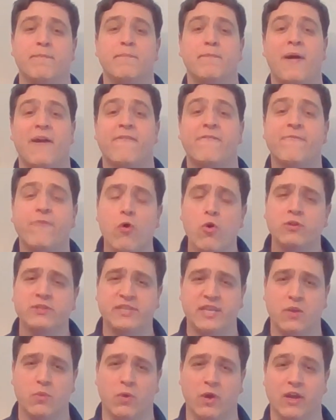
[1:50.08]
By
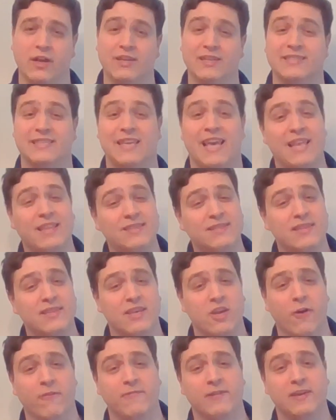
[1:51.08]
forcing workers into
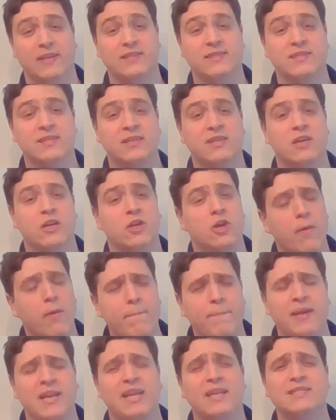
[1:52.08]
the office,
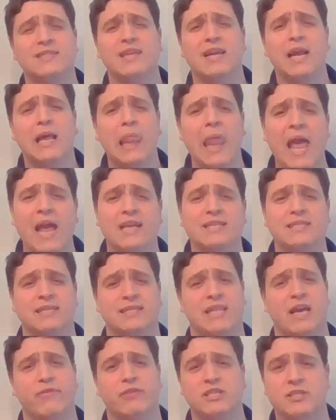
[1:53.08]
companies are neglecting
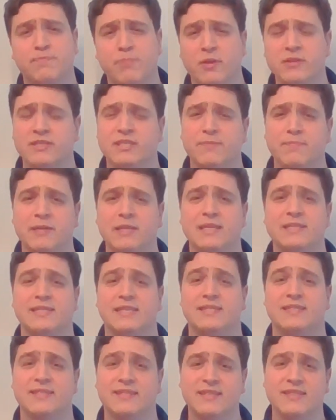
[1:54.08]
their
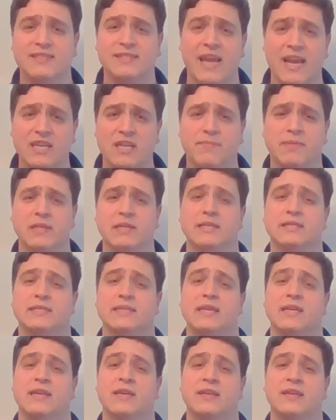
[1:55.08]
responsibility to
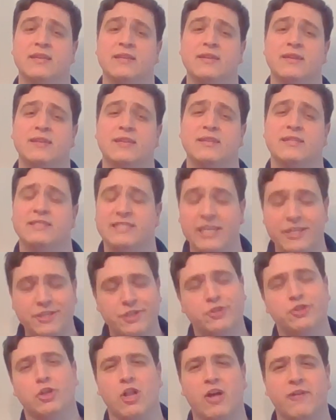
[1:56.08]
sustainability.
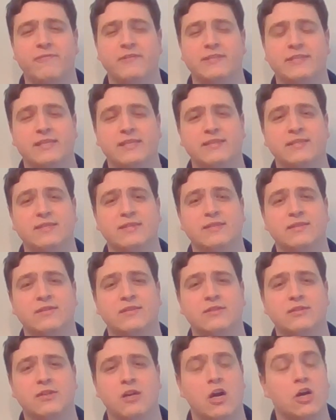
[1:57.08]
Digital offices
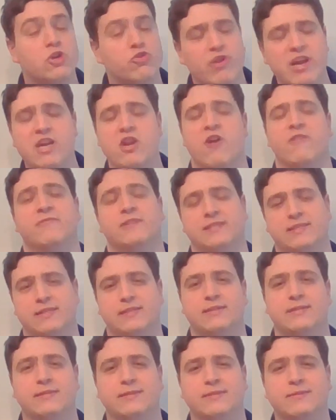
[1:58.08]
are green
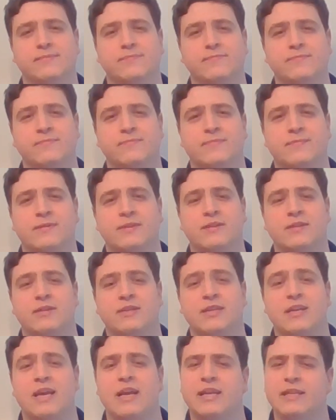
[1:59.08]
offices.
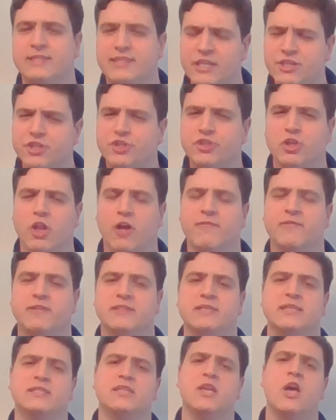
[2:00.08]
Digital
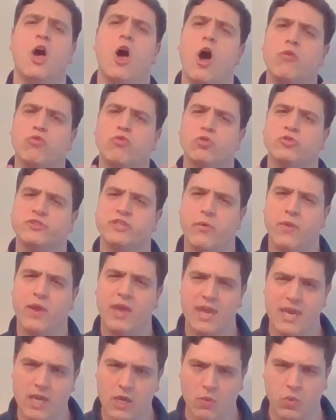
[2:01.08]
offices are also
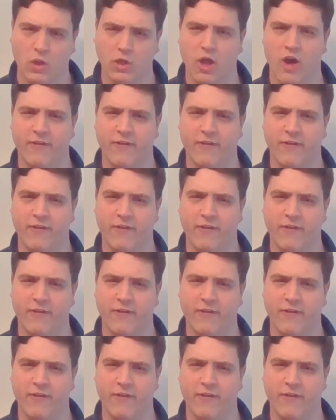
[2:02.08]
equal